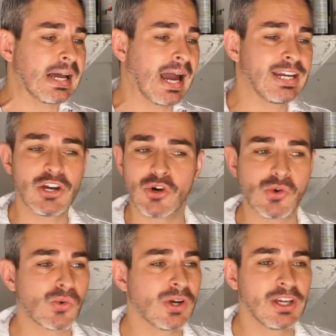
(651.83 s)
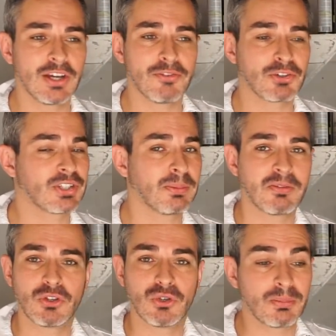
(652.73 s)
I know for some
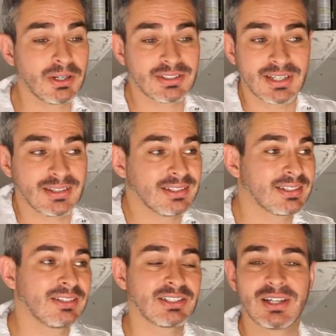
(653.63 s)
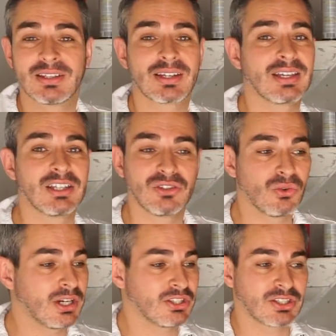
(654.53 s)
of you, you might say, listen, there's nothing I can
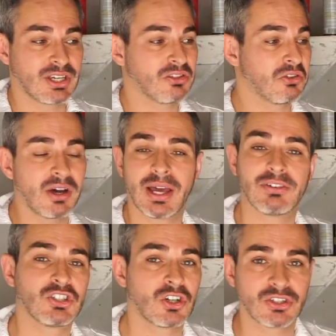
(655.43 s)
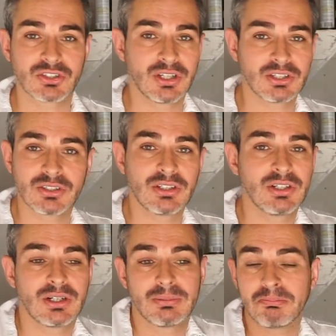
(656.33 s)
do. I just cannot have a charging station
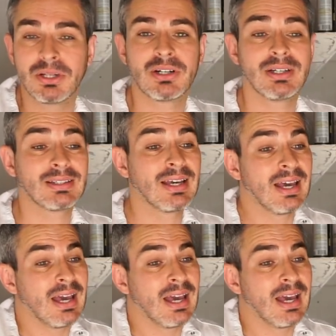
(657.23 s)
here and period.